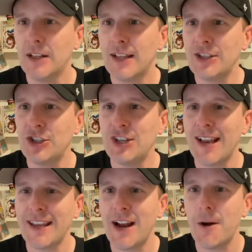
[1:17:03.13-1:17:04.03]
Let's
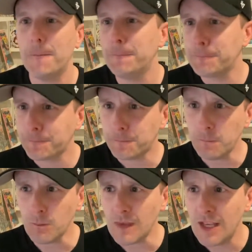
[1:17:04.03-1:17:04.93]
check it out.
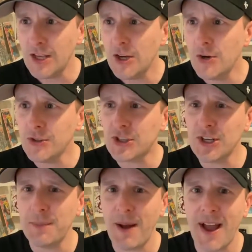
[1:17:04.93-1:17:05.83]
Who's
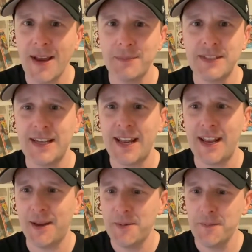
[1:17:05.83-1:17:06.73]
going to buy him
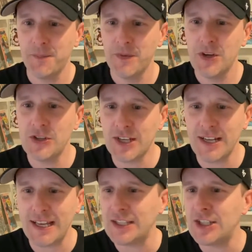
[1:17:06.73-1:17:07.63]
today? Who's going
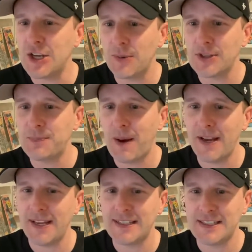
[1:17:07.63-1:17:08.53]
to get Secret Rare
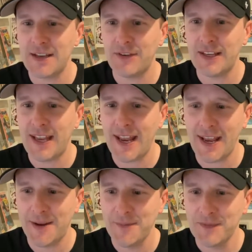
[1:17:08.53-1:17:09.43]
Spidey at
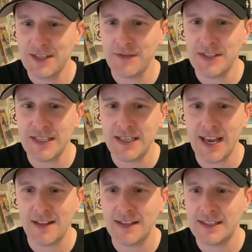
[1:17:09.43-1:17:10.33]
7K?
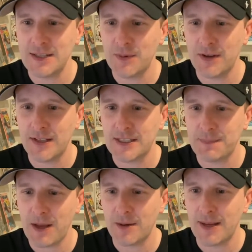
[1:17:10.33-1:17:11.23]
17K. Let's see where he is.
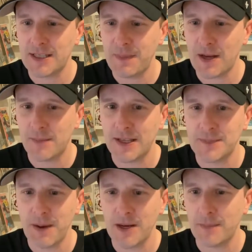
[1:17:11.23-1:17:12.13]
Spider Man, Spider Man,
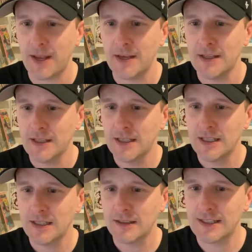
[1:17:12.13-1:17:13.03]
Spider Man.
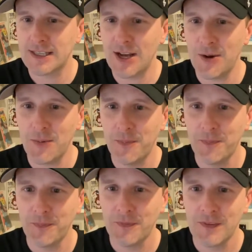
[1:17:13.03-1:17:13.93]
Let's go.
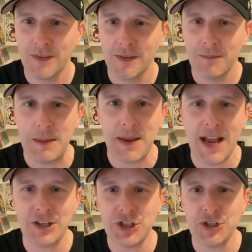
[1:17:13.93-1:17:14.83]
Maybe
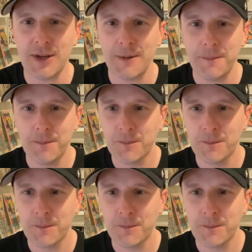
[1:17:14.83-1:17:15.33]
I should do it.